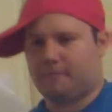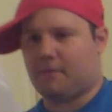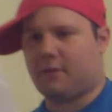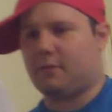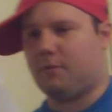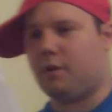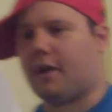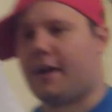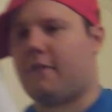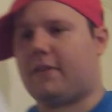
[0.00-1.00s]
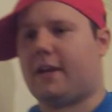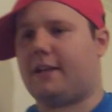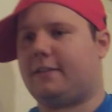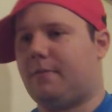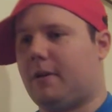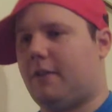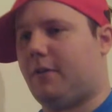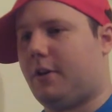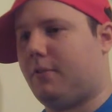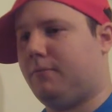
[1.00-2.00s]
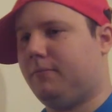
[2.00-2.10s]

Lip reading: Professor Wood, I have the essay ready for you.